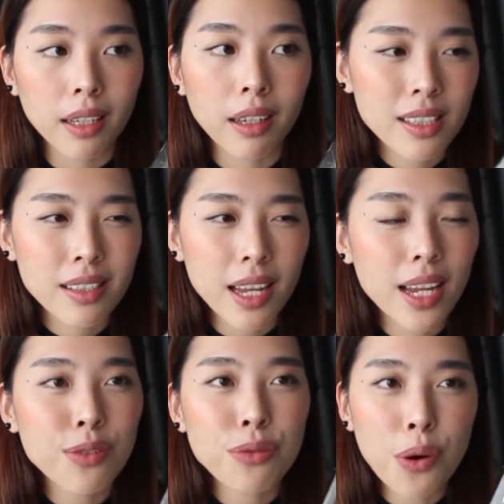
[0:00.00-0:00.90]
It's
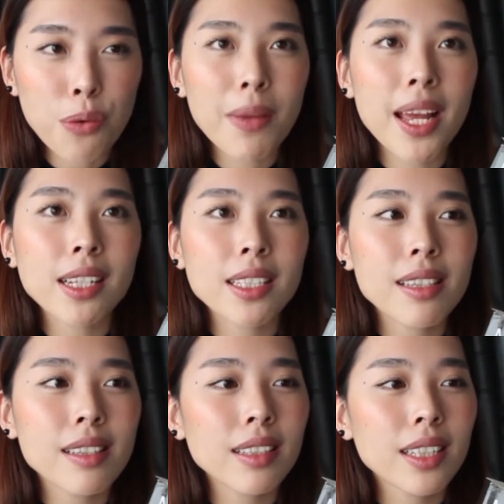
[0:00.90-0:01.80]
a
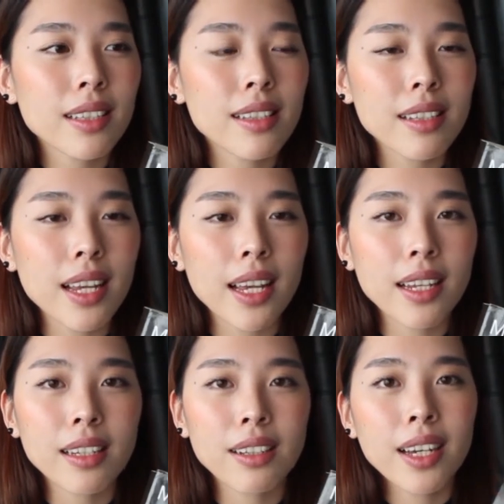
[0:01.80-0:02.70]
romance, it's
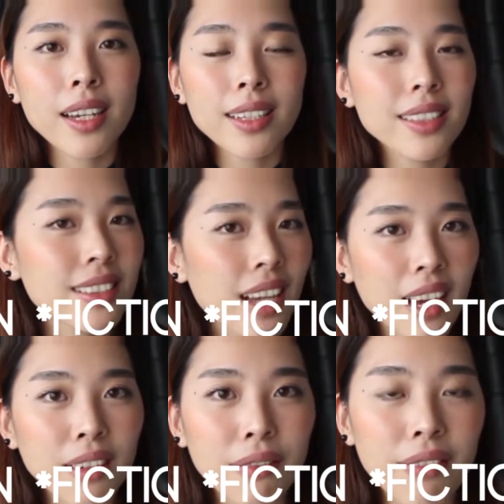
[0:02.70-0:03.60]
a
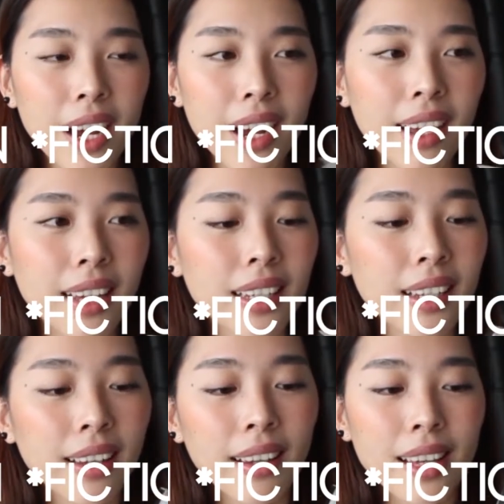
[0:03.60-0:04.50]
sci-fi,
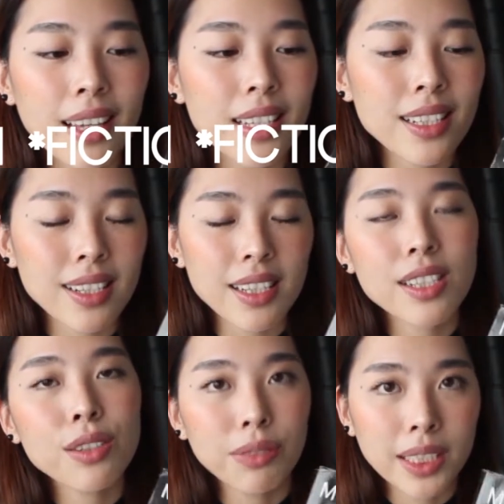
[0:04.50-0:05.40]

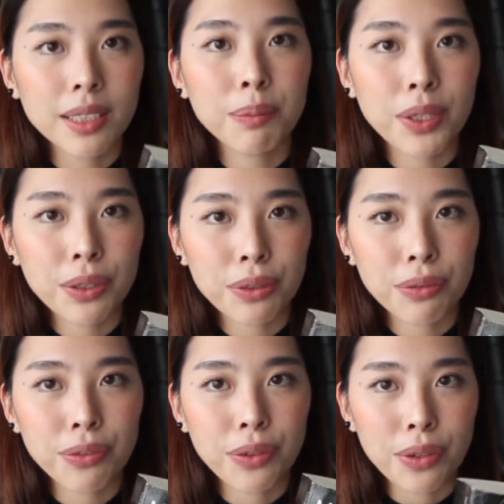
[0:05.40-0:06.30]
it's really
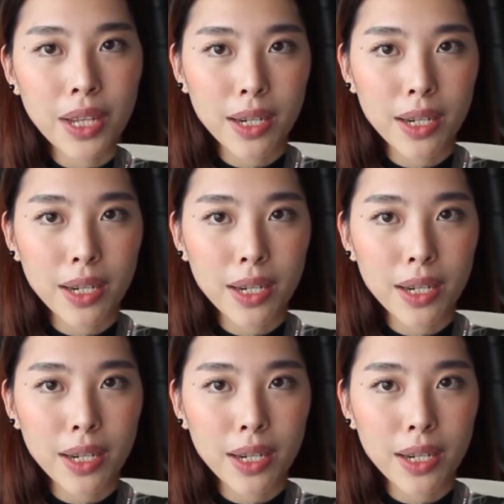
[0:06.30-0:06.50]
beautiful.